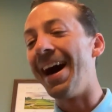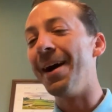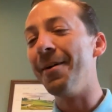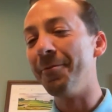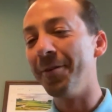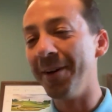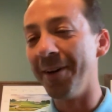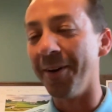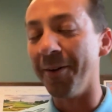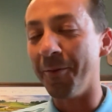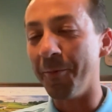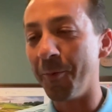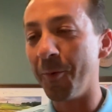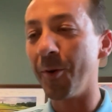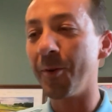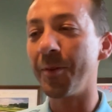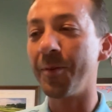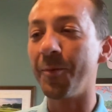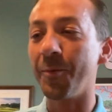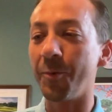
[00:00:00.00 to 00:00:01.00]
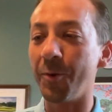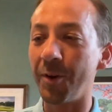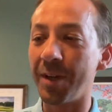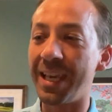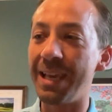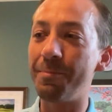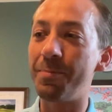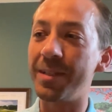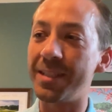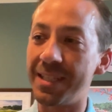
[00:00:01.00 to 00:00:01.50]
I will. We'll
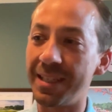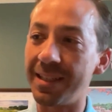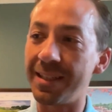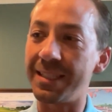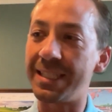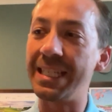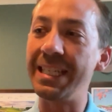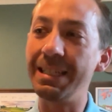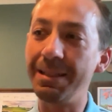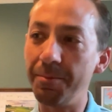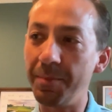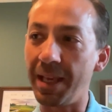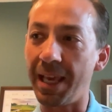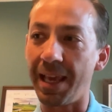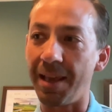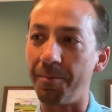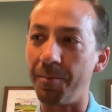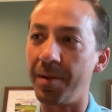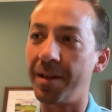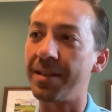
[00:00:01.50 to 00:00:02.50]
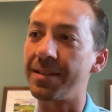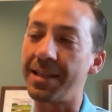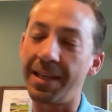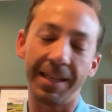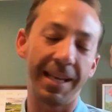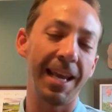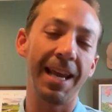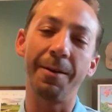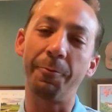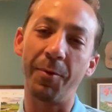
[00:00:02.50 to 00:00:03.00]
keep it to a team game because I
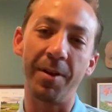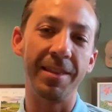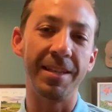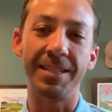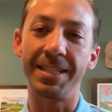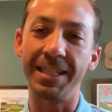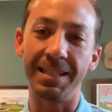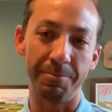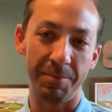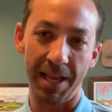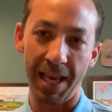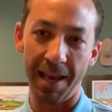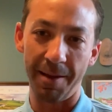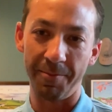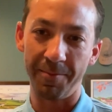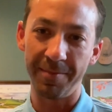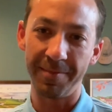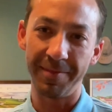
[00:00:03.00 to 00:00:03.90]
can't win the team game.